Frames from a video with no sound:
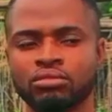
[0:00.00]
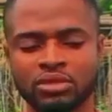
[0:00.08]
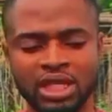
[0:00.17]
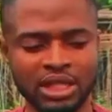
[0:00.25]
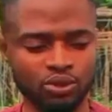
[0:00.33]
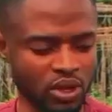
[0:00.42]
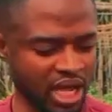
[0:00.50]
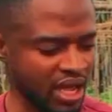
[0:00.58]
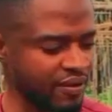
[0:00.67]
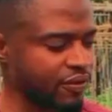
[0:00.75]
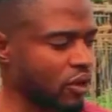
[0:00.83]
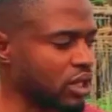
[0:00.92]
that will
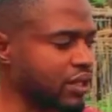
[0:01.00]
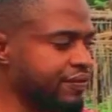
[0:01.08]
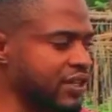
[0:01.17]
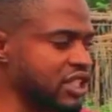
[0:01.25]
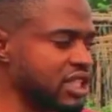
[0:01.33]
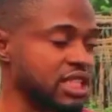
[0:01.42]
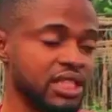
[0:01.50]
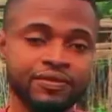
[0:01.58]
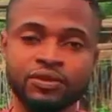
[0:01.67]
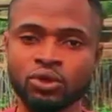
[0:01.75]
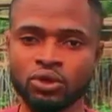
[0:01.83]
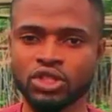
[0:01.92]
help on the
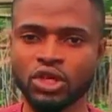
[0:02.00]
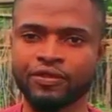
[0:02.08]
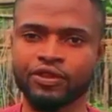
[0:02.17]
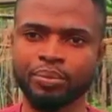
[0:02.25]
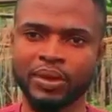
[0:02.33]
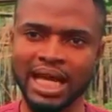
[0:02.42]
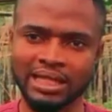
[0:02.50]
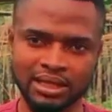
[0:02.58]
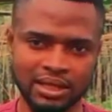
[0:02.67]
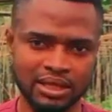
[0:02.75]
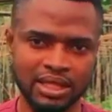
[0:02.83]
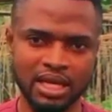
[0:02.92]
vegetative growth of your
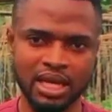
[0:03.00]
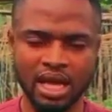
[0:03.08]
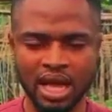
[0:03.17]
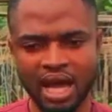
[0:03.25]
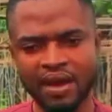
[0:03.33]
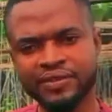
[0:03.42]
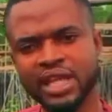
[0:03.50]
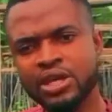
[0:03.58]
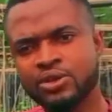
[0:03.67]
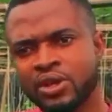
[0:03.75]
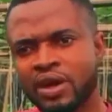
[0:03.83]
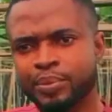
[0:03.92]
plants. After
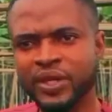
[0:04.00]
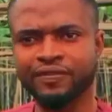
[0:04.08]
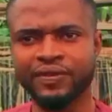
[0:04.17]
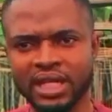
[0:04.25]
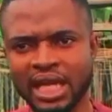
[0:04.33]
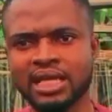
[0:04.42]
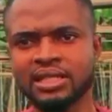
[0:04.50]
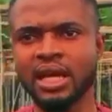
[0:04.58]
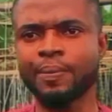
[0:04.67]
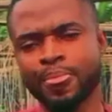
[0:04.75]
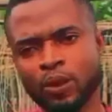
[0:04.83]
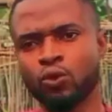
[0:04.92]
urea
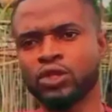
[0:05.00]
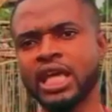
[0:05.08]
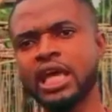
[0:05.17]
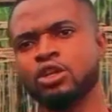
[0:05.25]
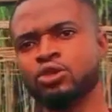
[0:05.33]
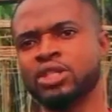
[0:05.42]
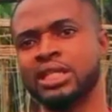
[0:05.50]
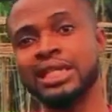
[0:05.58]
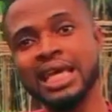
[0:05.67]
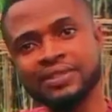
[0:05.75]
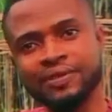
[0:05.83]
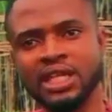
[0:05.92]
fertilizer, we'll tell you the
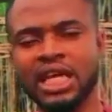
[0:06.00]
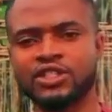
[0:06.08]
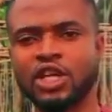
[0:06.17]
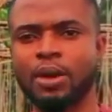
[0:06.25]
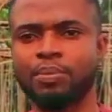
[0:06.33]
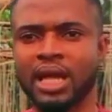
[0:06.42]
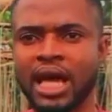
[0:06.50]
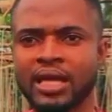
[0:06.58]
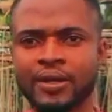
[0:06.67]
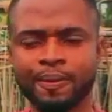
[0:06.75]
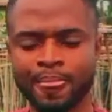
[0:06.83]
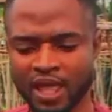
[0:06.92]
next fertilizer you apply.
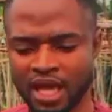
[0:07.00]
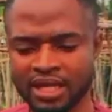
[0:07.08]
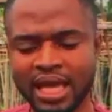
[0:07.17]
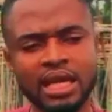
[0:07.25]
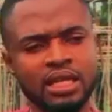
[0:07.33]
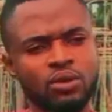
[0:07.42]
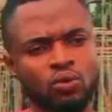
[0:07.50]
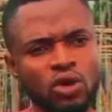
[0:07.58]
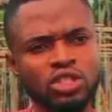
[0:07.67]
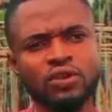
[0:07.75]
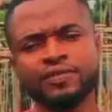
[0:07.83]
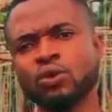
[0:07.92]
Then
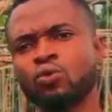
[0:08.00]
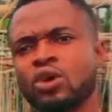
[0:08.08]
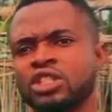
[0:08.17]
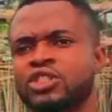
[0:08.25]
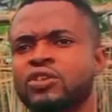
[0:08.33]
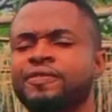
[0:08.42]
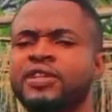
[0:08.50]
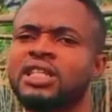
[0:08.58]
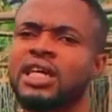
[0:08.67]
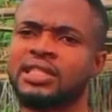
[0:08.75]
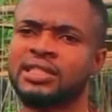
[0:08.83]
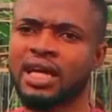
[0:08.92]
what of the quantity of
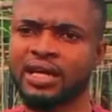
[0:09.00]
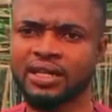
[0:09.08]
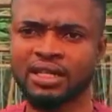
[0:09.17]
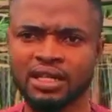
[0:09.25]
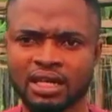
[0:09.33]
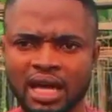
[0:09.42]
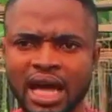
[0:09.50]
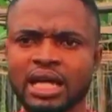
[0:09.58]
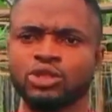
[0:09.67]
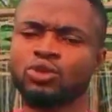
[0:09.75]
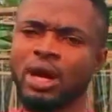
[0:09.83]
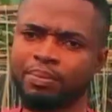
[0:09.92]
fertilizer? How
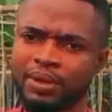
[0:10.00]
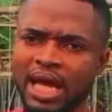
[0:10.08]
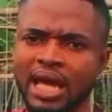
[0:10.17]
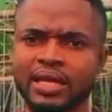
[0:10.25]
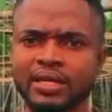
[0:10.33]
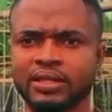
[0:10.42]
do you apply?